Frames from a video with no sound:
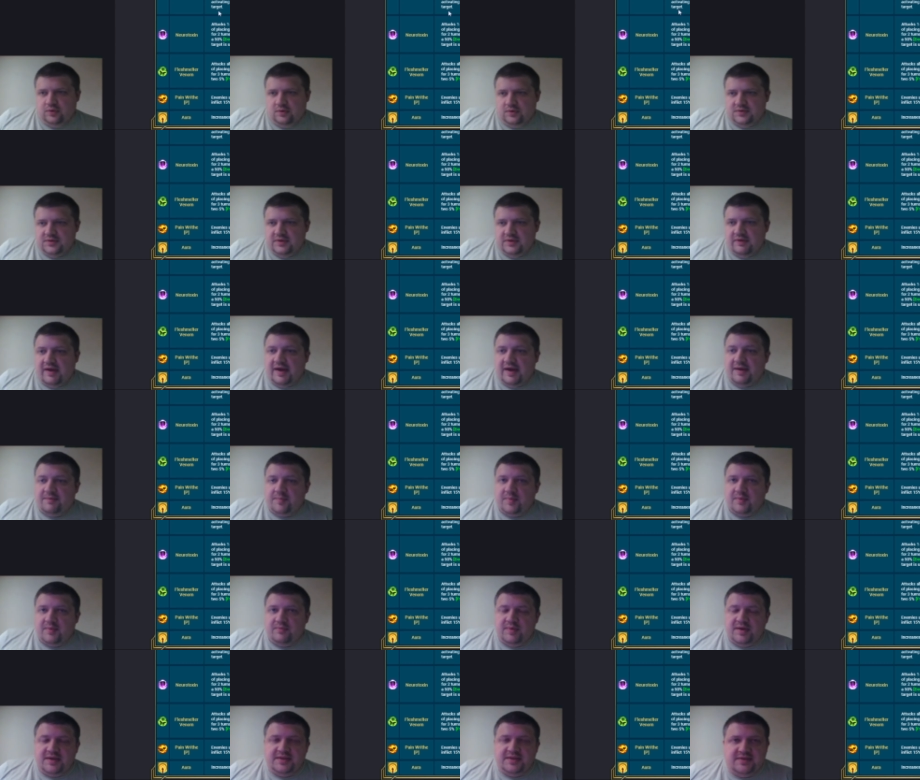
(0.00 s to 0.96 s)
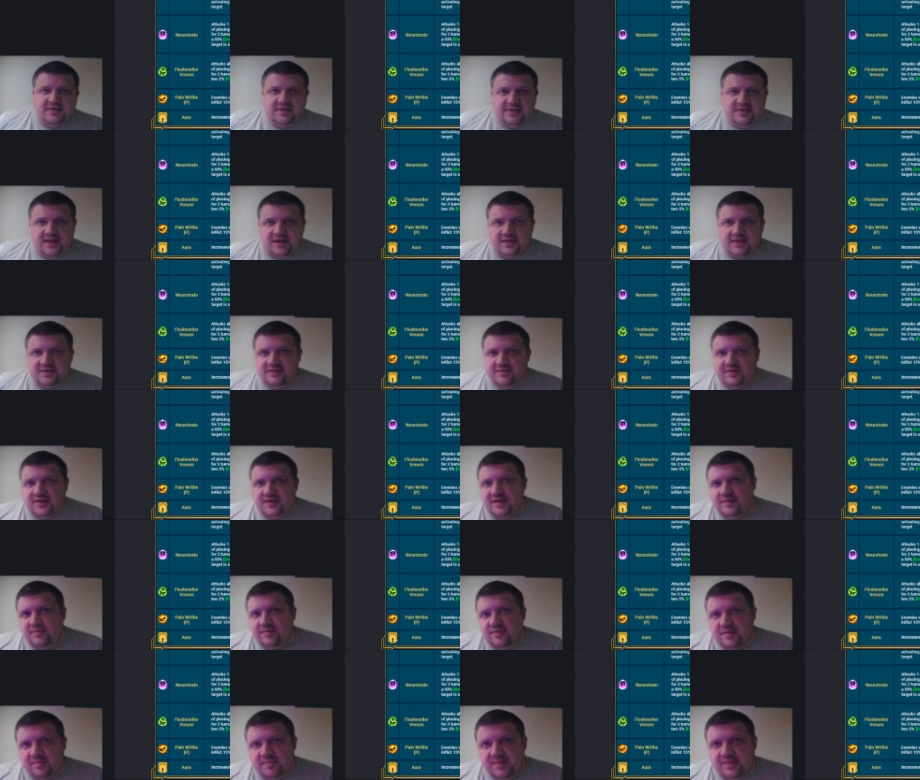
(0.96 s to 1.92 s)
So, but when it says activating,
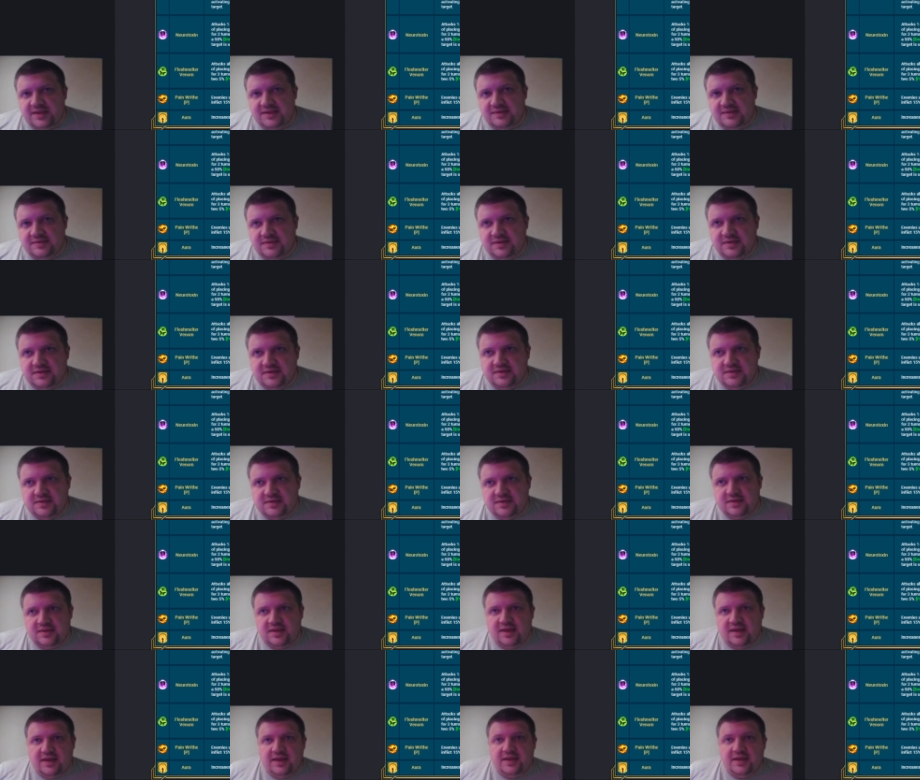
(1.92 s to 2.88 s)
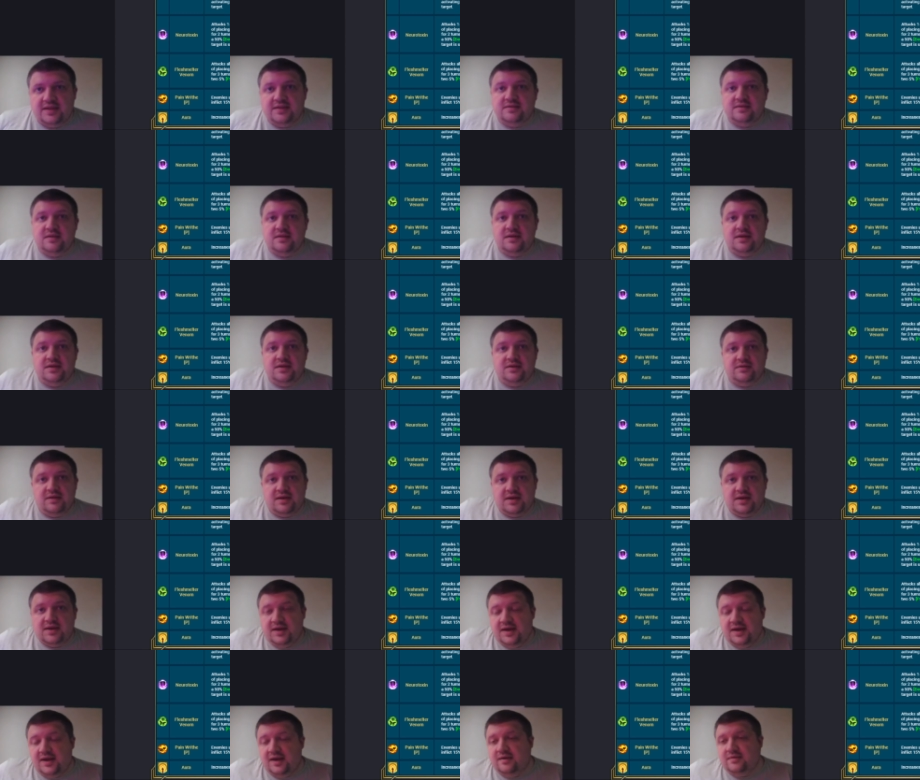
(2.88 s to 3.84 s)
what it means is they instantly trigger
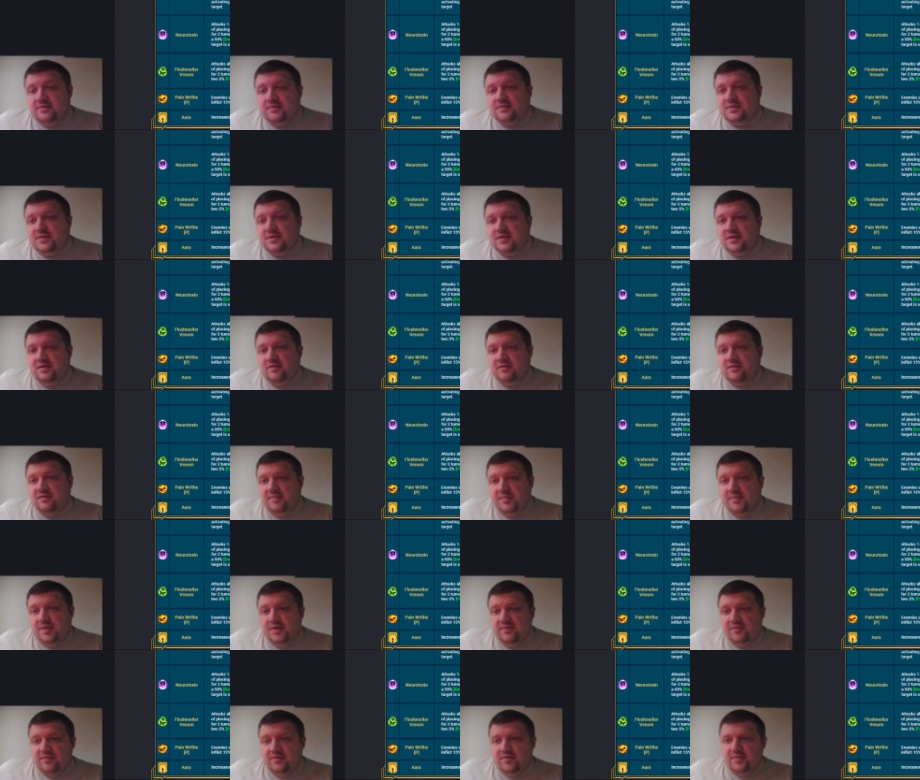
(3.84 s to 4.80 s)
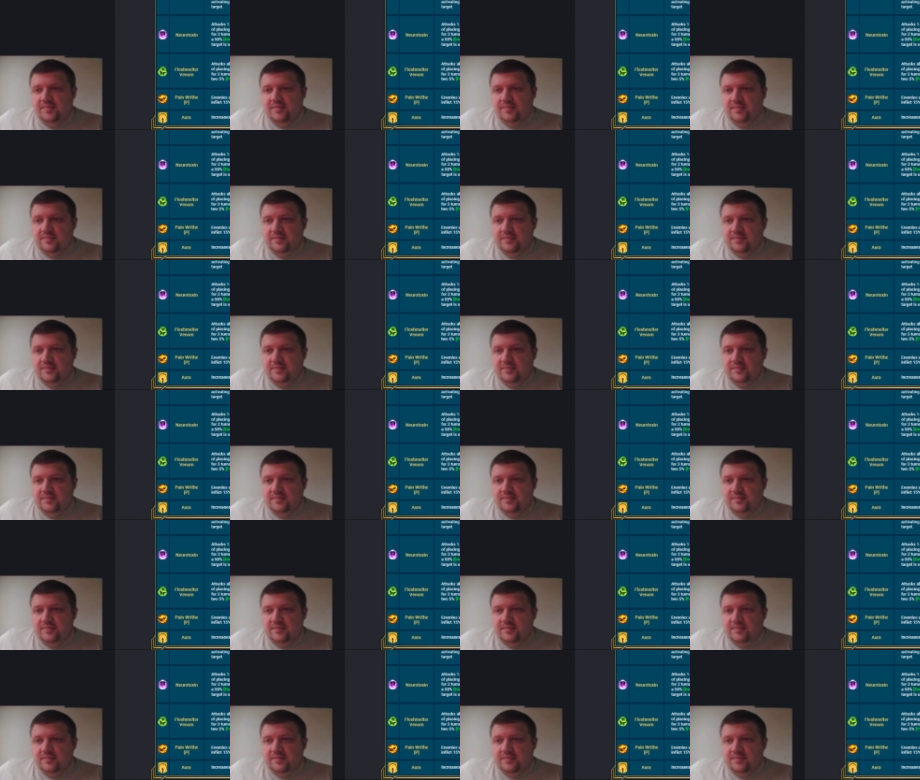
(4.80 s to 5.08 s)
now, so you remove them.